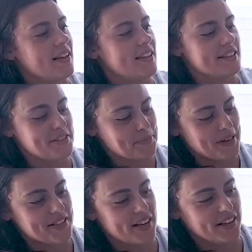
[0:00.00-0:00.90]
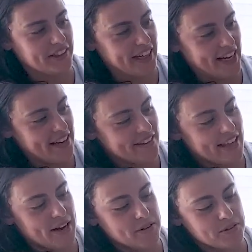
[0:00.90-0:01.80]
This is my sun hoodie, the
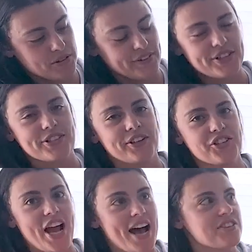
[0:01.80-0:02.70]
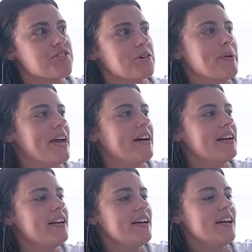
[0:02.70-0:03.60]
Outdoor Research
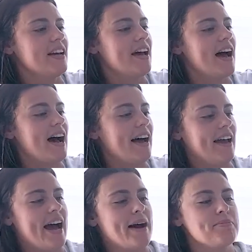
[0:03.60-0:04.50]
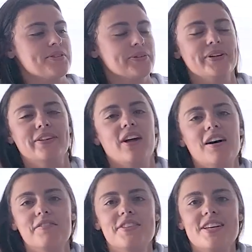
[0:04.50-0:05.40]
Astroman. I absolutely
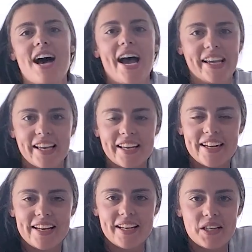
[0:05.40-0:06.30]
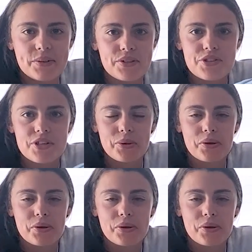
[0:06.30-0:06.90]
loved hiking in it. It was so